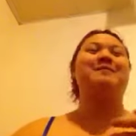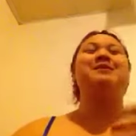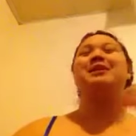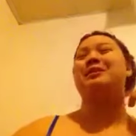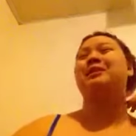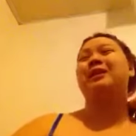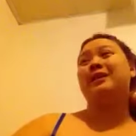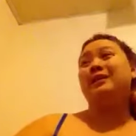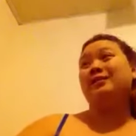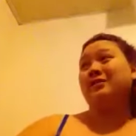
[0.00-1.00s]
So
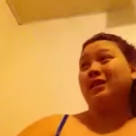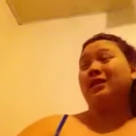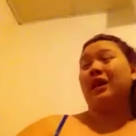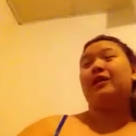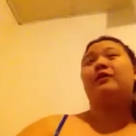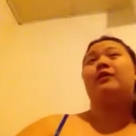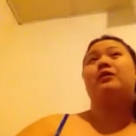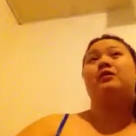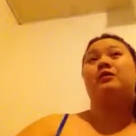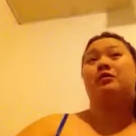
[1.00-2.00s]
there's a lot of
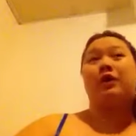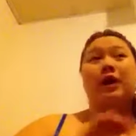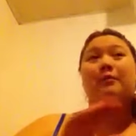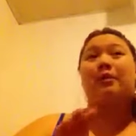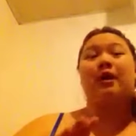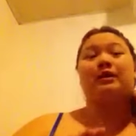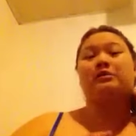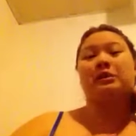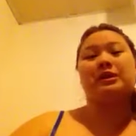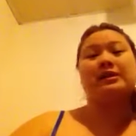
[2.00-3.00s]
great plot
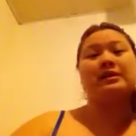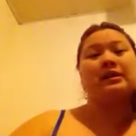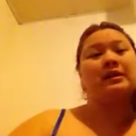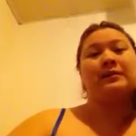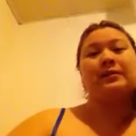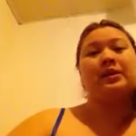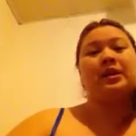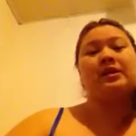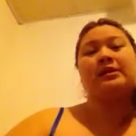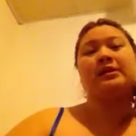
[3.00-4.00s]
twists,
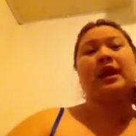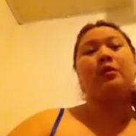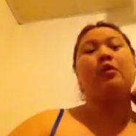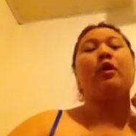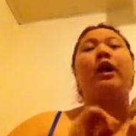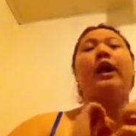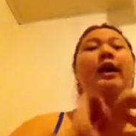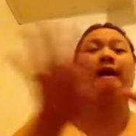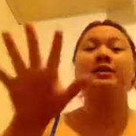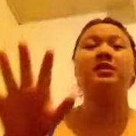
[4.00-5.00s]
things that will
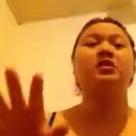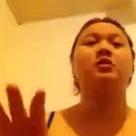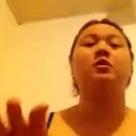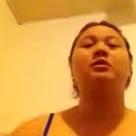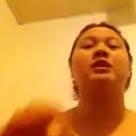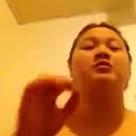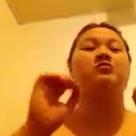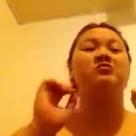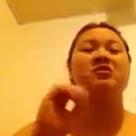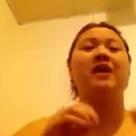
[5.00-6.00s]
hit you that
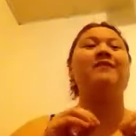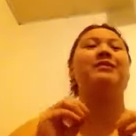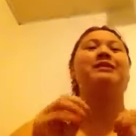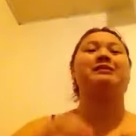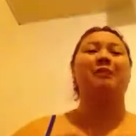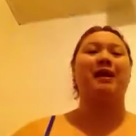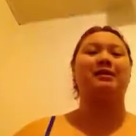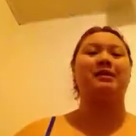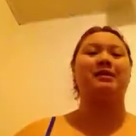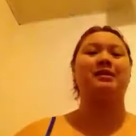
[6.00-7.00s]
you never
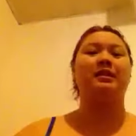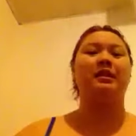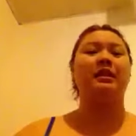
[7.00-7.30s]
expected,